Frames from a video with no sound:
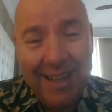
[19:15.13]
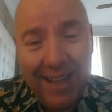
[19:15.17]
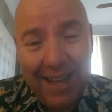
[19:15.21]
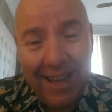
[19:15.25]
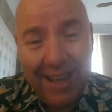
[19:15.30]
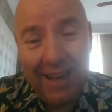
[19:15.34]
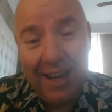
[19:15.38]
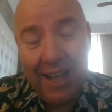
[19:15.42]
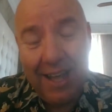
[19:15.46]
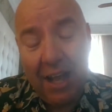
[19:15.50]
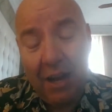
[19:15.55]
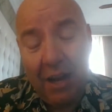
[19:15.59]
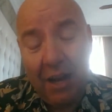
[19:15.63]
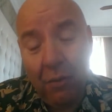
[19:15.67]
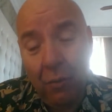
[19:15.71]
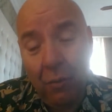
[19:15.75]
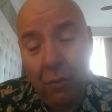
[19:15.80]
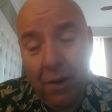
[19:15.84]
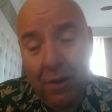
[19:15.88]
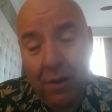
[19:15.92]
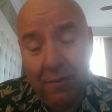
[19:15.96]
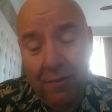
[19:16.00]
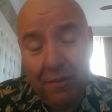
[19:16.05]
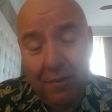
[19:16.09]
And
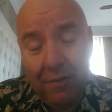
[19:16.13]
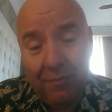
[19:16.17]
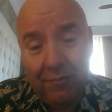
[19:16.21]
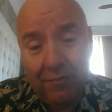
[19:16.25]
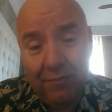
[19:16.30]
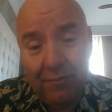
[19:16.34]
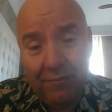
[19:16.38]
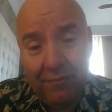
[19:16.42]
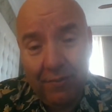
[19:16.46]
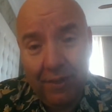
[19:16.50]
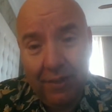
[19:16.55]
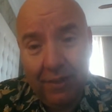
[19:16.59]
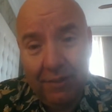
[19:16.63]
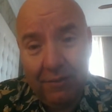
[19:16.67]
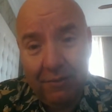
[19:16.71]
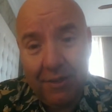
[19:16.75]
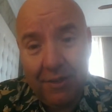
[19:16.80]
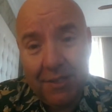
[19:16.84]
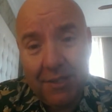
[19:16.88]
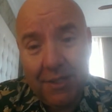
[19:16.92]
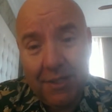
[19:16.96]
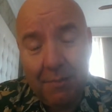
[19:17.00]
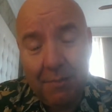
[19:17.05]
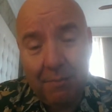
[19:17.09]
one of the
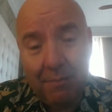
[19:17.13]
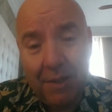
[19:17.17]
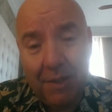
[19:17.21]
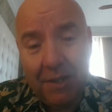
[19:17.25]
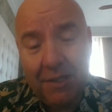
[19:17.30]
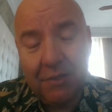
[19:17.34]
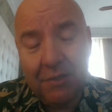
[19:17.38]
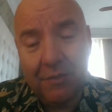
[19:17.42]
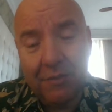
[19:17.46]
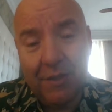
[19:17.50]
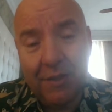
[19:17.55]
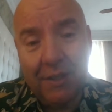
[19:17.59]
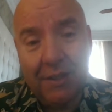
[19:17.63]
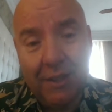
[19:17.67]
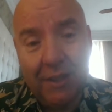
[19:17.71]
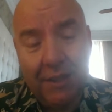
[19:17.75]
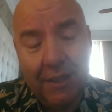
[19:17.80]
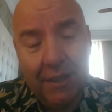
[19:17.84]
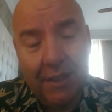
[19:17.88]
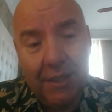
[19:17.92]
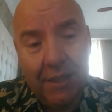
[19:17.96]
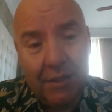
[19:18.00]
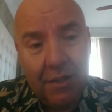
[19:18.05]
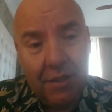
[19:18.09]
interesting parts of it
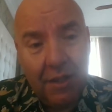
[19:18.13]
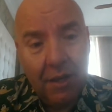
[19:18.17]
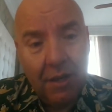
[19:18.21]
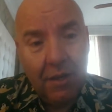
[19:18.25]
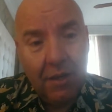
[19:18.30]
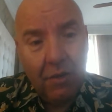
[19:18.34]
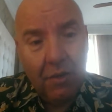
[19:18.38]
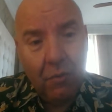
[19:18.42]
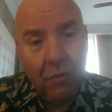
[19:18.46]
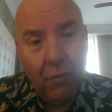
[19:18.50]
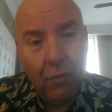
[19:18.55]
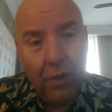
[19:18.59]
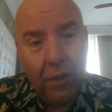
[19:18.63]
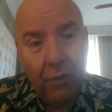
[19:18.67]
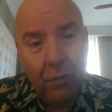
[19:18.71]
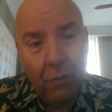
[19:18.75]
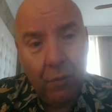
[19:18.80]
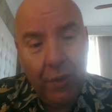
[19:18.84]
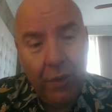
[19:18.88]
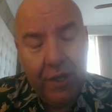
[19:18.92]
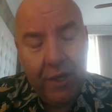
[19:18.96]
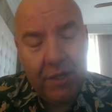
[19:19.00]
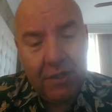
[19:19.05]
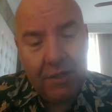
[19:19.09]
is when
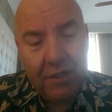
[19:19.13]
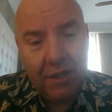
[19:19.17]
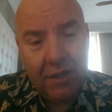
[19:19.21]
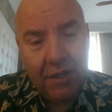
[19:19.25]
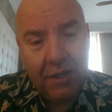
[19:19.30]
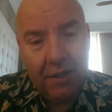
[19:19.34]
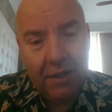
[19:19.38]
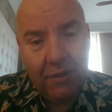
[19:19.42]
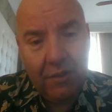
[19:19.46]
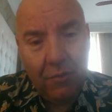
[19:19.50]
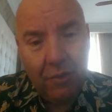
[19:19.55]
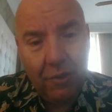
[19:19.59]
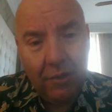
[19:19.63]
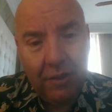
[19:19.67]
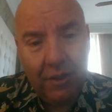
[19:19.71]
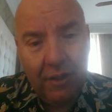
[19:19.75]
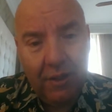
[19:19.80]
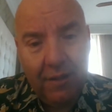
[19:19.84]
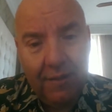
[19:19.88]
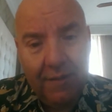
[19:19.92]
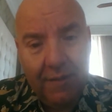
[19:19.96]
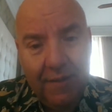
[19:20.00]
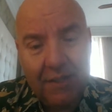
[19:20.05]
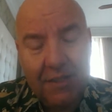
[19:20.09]
we started
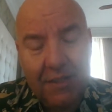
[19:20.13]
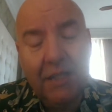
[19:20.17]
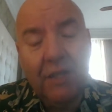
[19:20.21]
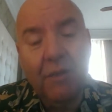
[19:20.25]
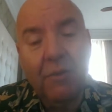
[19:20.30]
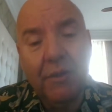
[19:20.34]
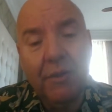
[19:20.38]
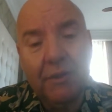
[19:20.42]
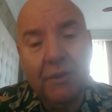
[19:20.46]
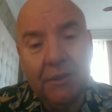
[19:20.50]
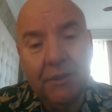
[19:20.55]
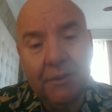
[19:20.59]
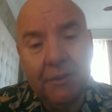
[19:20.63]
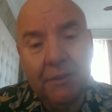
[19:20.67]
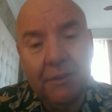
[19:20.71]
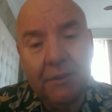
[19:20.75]
working in that sequence,